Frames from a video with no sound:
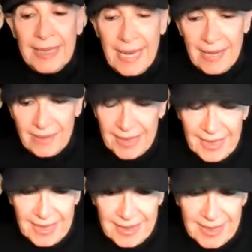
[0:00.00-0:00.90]

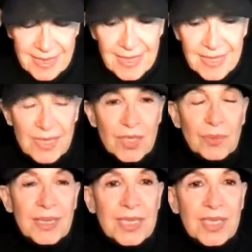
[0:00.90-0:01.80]
navigate these
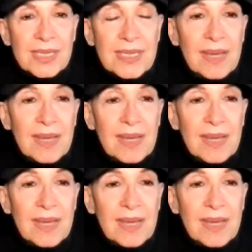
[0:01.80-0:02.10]
situations?